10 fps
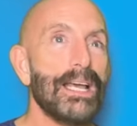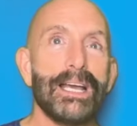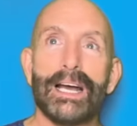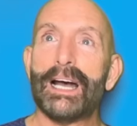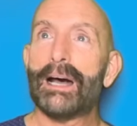
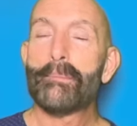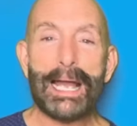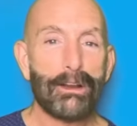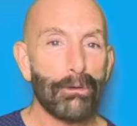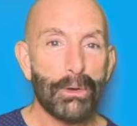uh,
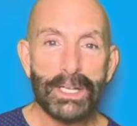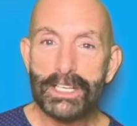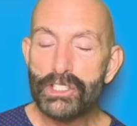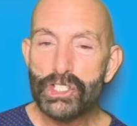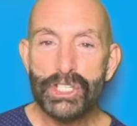macaroni
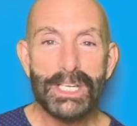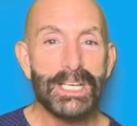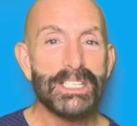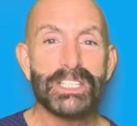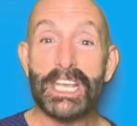and
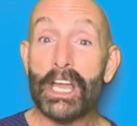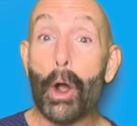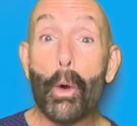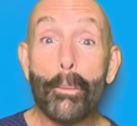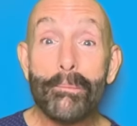cheese, the
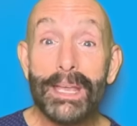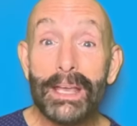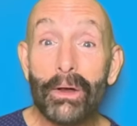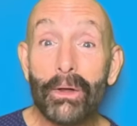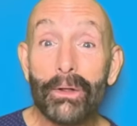
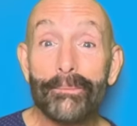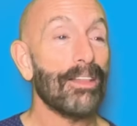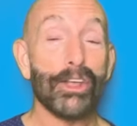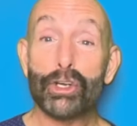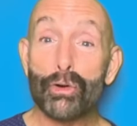oatmeal,
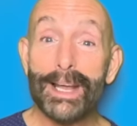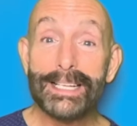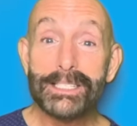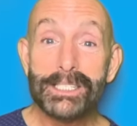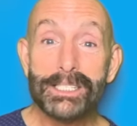the
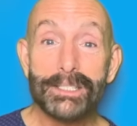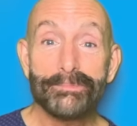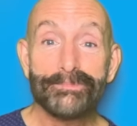grits,